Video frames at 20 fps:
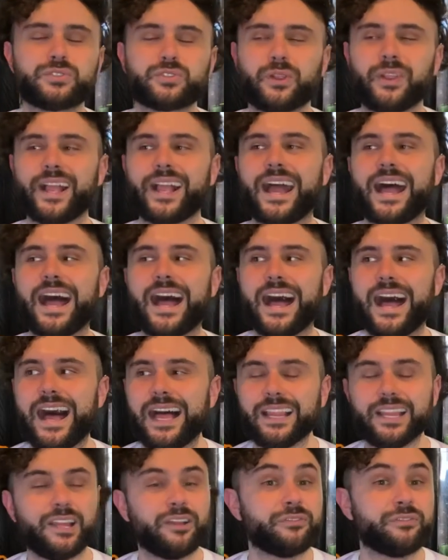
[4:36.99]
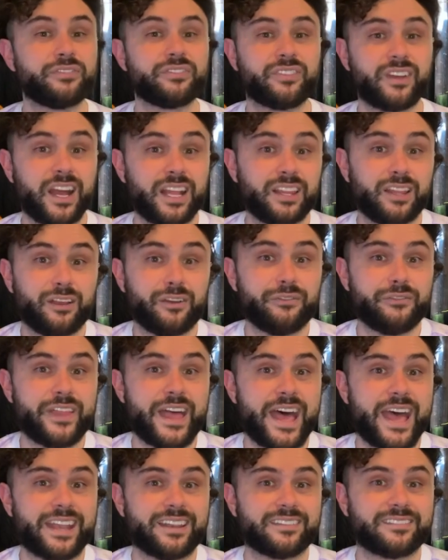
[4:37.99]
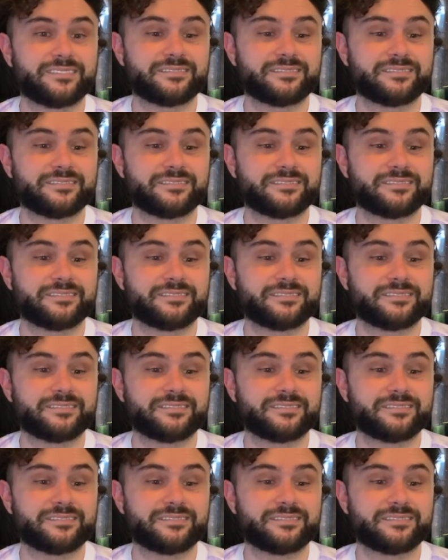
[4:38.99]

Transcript: So like I love that